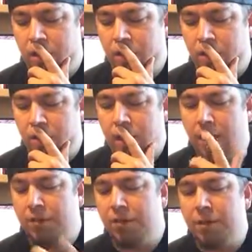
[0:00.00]
you know, it
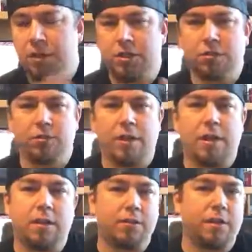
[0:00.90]
has some issues,
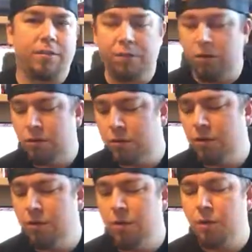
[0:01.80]
like it doesn't have
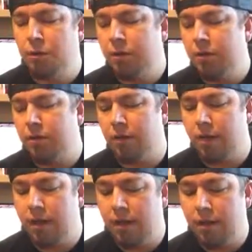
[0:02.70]
YouTube, it doesn't
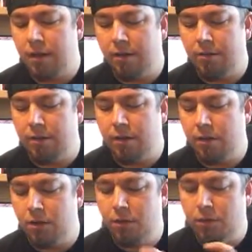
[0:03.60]
have, you
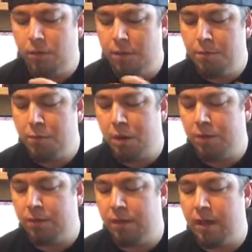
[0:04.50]
know, web
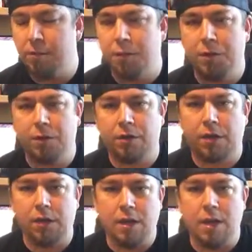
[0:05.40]
browsing capability
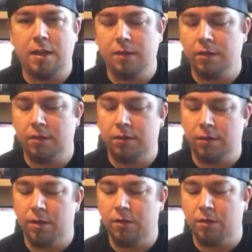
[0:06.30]
yet.
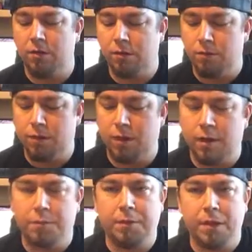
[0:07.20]
They're gonna do an
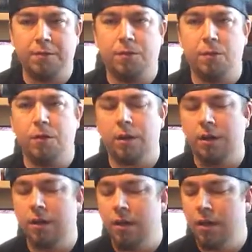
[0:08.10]
update for it.